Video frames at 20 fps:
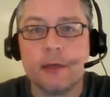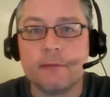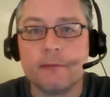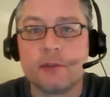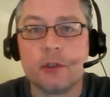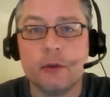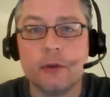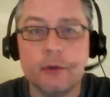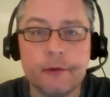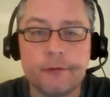They
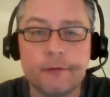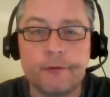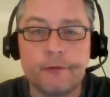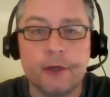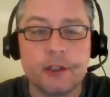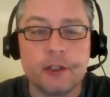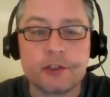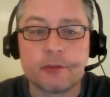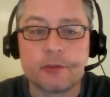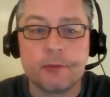have two
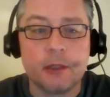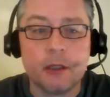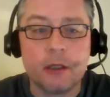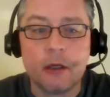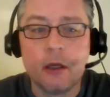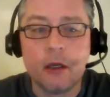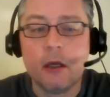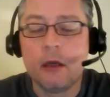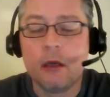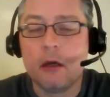defensemen
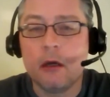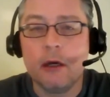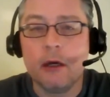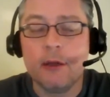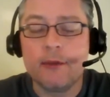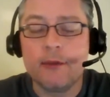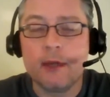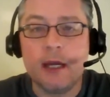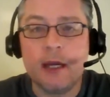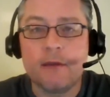uh, that
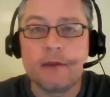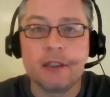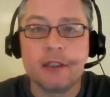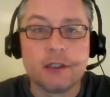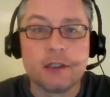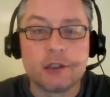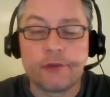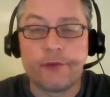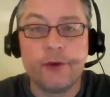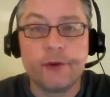have at least
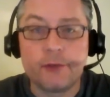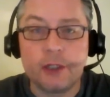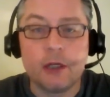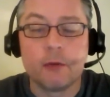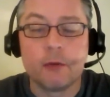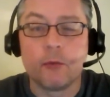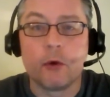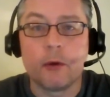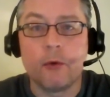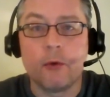fifty or
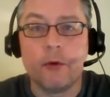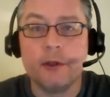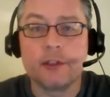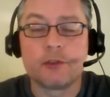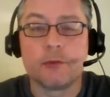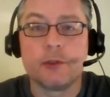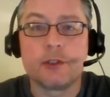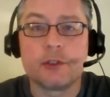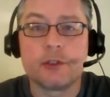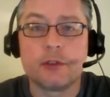more points,
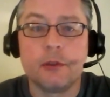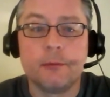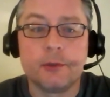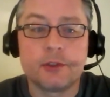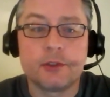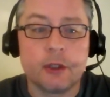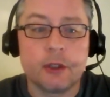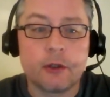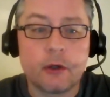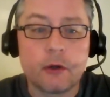which is almost
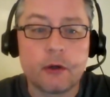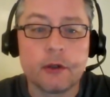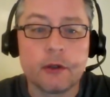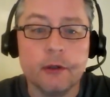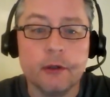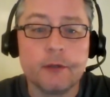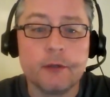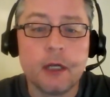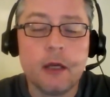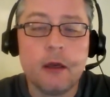unheard of.